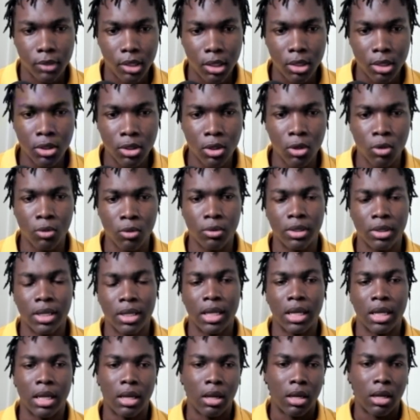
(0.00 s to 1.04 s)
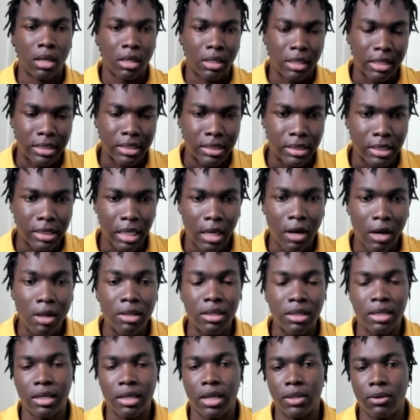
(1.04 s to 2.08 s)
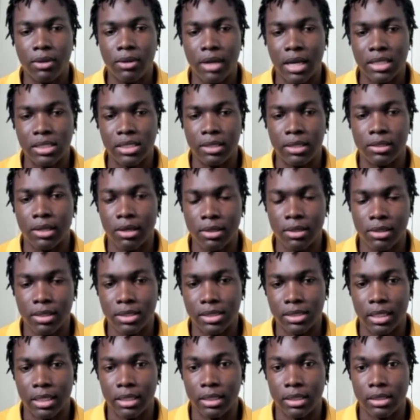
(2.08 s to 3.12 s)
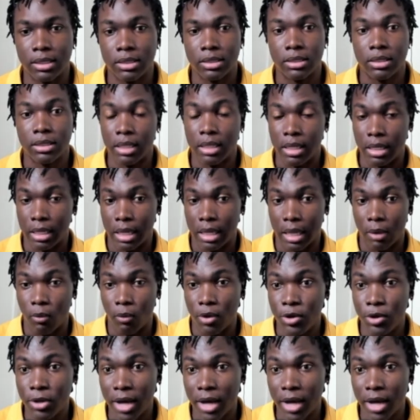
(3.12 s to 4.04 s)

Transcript: Now, the second thing that you guys need to understand is, like when you